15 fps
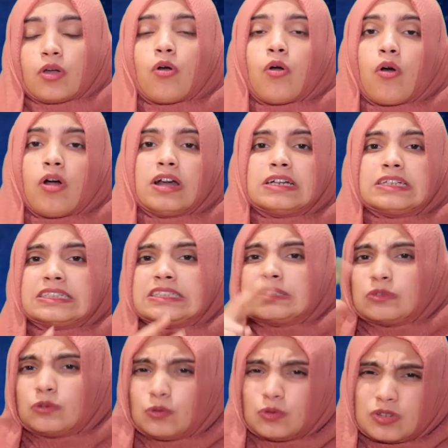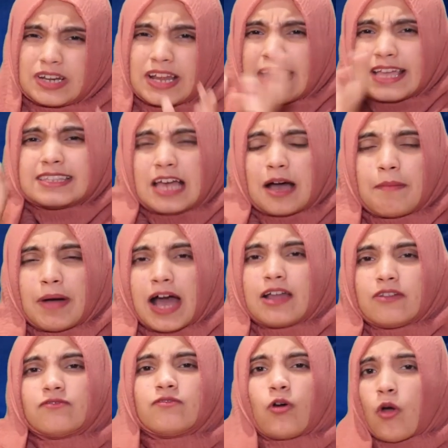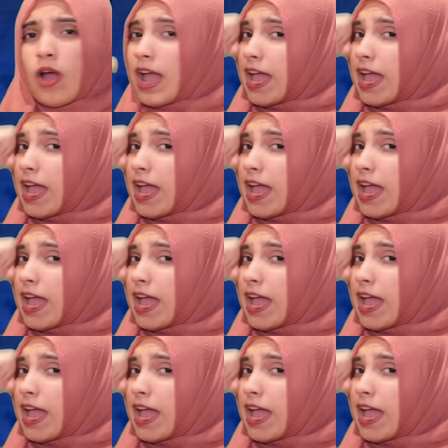too face a very similar fate.